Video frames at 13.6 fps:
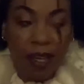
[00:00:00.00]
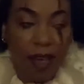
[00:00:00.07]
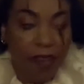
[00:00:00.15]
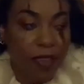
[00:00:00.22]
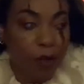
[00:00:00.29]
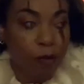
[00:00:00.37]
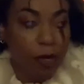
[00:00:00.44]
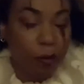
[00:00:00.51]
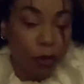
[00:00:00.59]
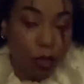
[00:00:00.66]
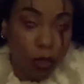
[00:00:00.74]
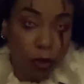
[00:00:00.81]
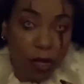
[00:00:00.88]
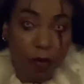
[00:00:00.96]
And then people
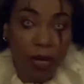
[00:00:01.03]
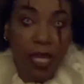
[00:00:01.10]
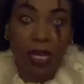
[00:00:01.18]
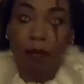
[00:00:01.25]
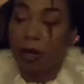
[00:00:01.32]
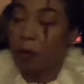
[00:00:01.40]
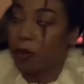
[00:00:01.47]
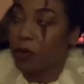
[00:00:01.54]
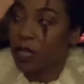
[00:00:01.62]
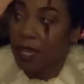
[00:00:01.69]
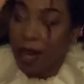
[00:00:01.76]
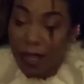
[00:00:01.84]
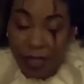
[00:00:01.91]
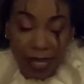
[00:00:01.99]
screaming, people
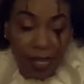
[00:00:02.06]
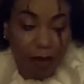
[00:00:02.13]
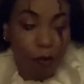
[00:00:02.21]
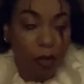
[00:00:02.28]
yelling,